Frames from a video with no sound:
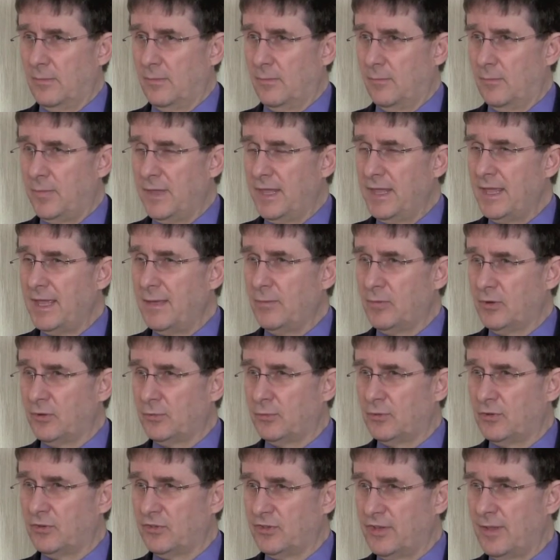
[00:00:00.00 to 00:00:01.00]
being able
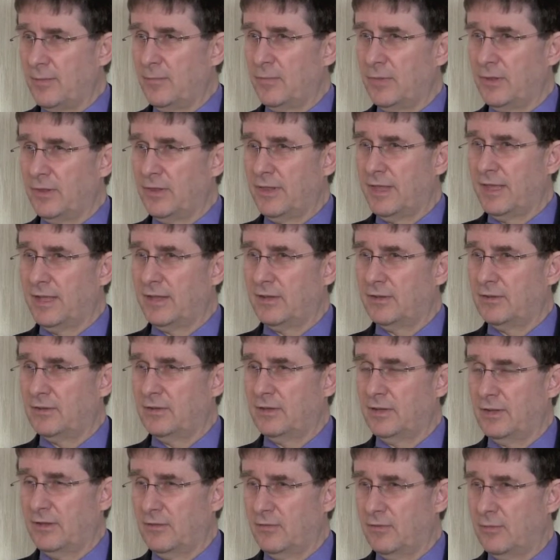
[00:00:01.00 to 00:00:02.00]
to assemble that
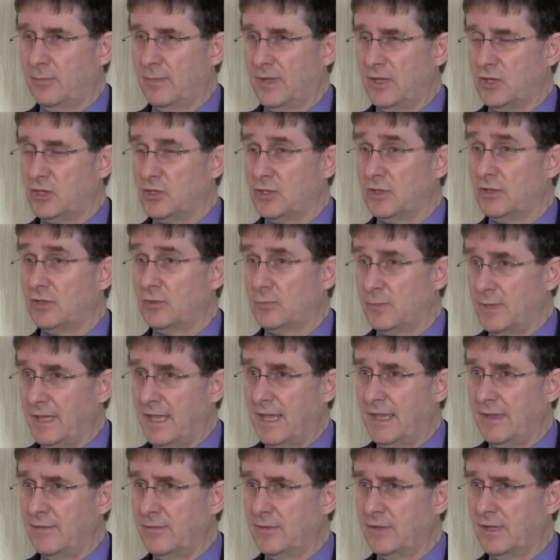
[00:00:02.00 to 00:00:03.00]
information as we
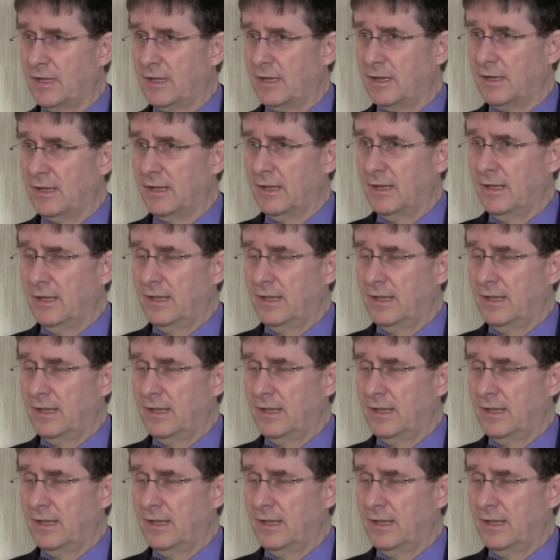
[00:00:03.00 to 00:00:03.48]
have done